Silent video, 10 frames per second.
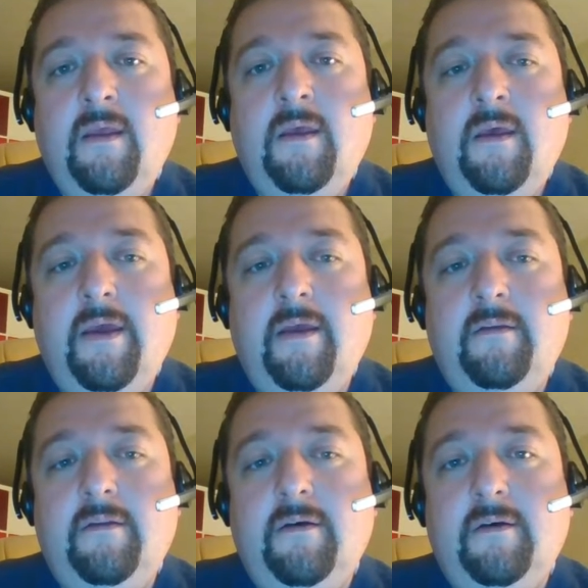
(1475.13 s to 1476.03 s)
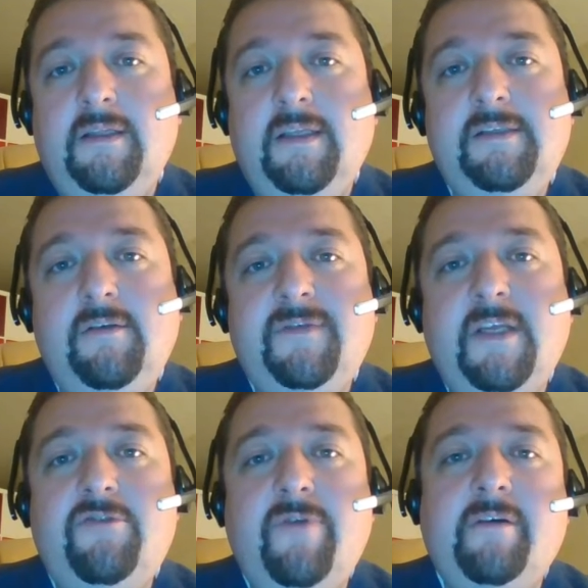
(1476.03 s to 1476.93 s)
And the list of
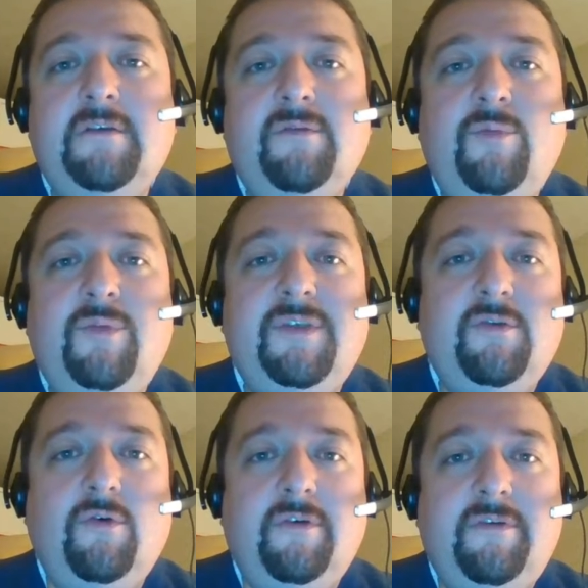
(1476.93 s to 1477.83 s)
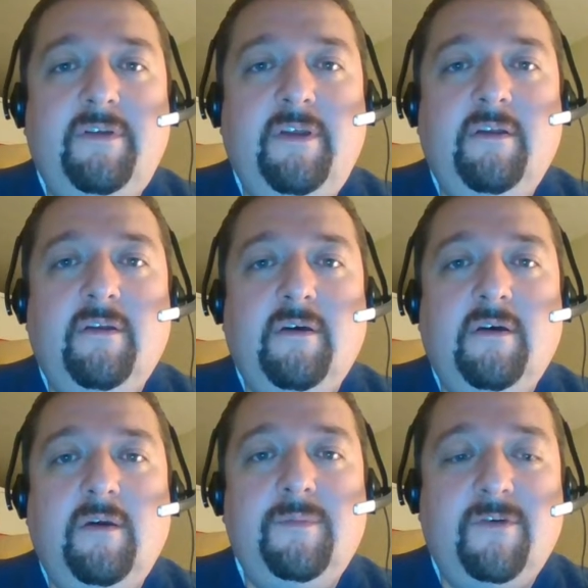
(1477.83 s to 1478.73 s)
such records would be stored in
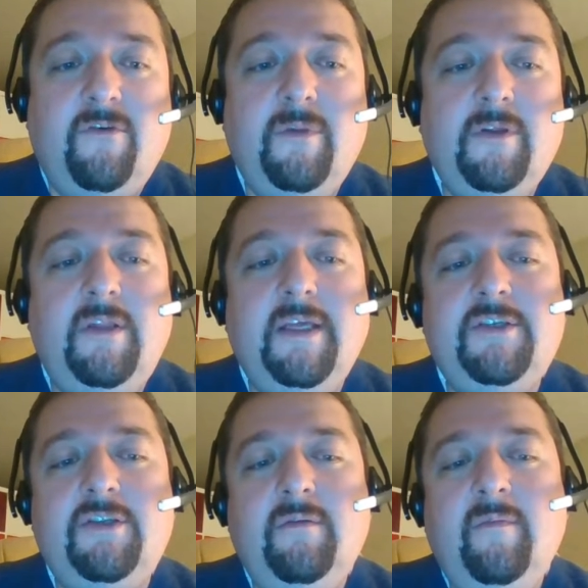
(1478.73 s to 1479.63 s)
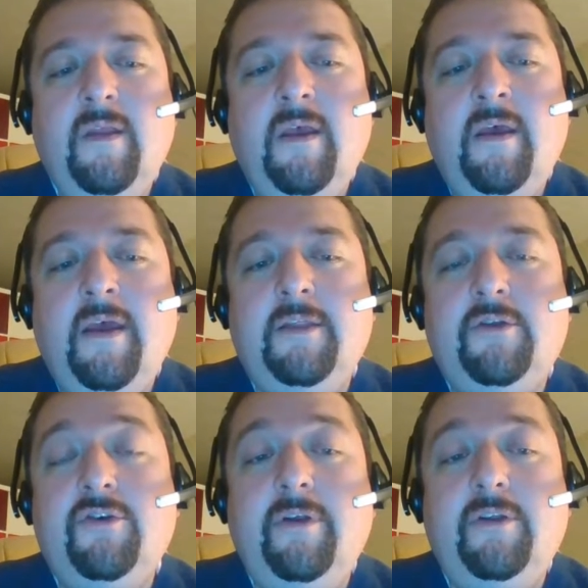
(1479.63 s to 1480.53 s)
observable collection. And
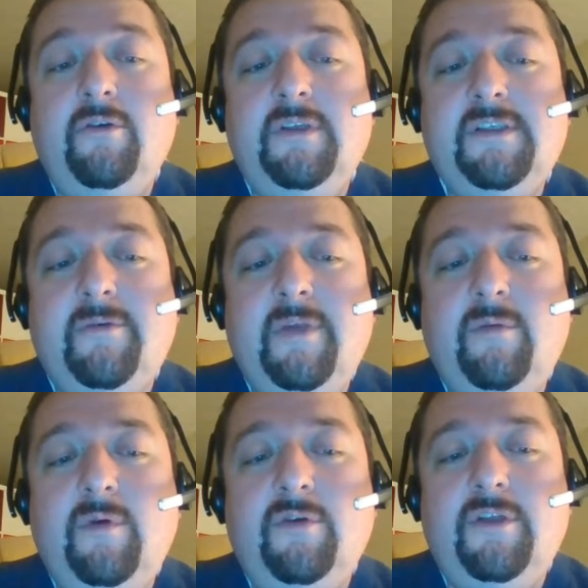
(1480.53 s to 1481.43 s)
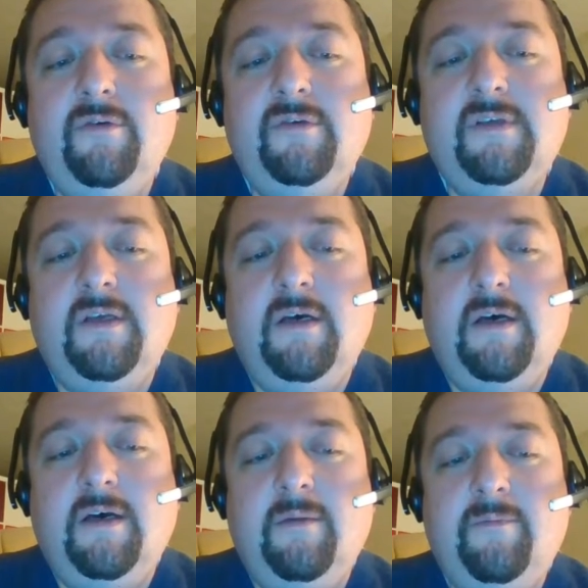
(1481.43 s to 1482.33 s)
to show it on the screen, we would use
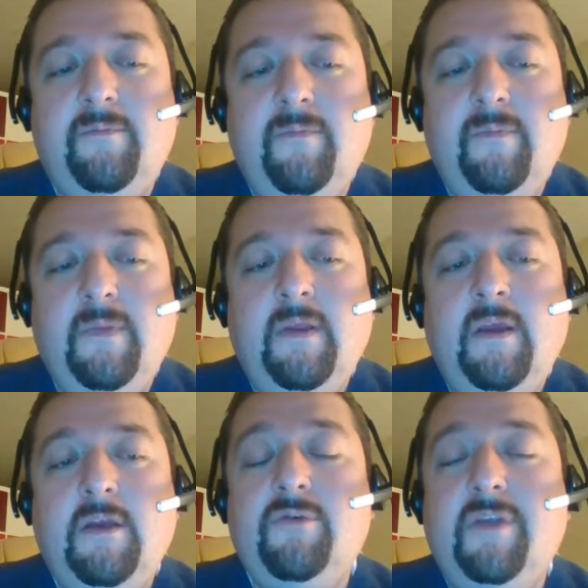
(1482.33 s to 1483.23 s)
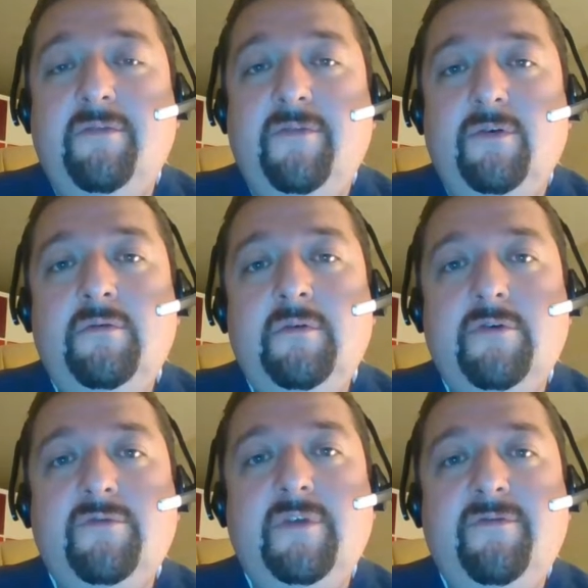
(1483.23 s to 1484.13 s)
grid view.
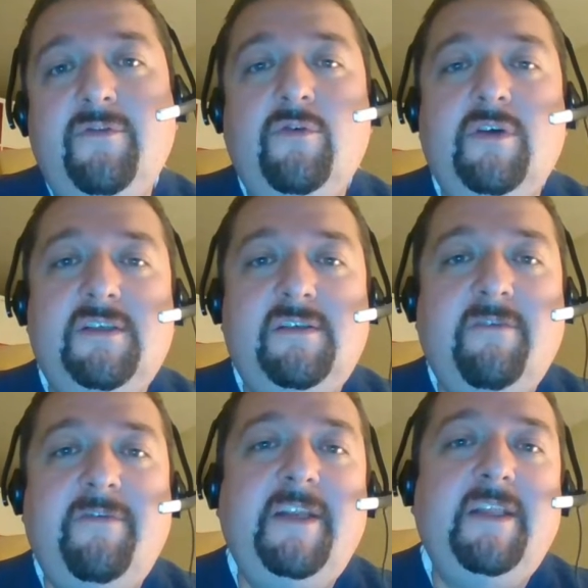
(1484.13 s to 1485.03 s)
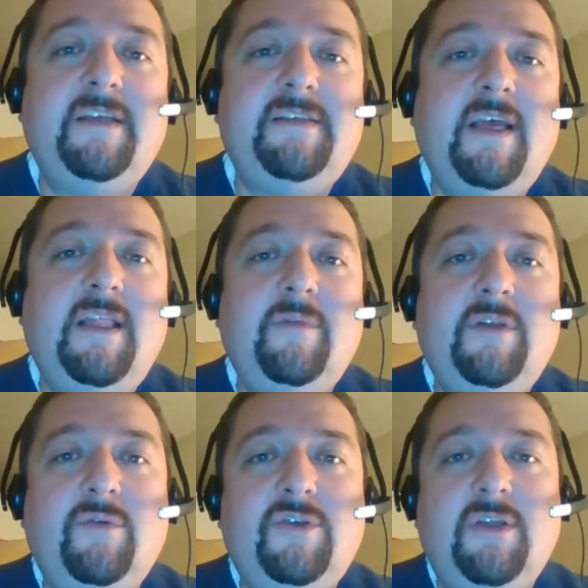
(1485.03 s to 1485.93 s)
Grid view is a very nice
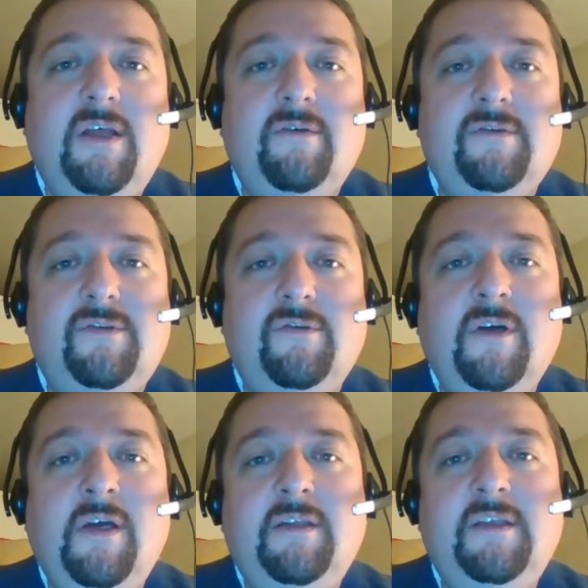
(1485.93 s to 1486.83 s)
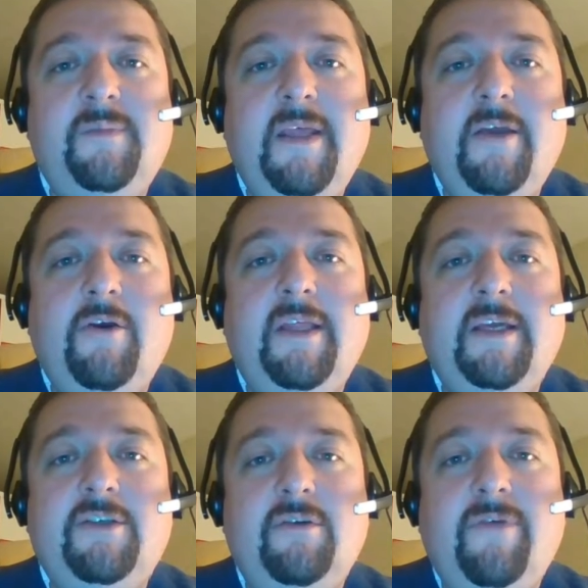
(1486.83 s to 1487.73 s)
element which allows to display a
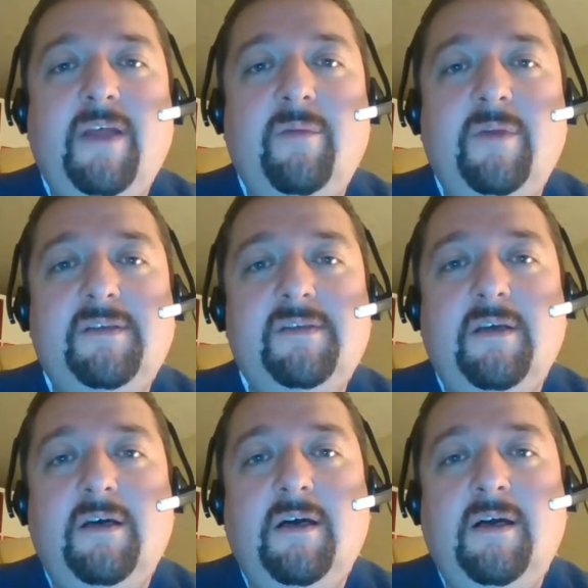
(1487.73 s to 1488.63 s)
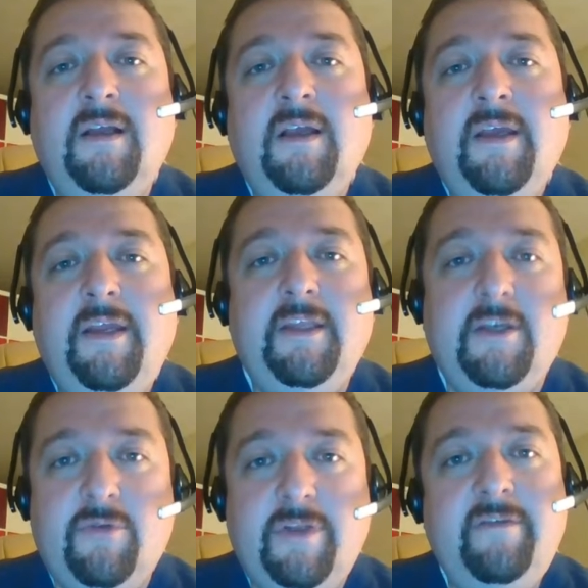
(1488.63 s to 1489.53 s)
collection of elements in a
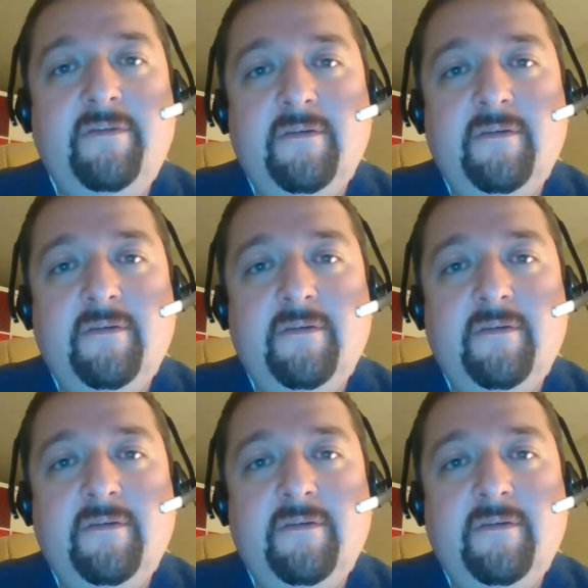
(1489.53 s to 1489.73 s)
grid,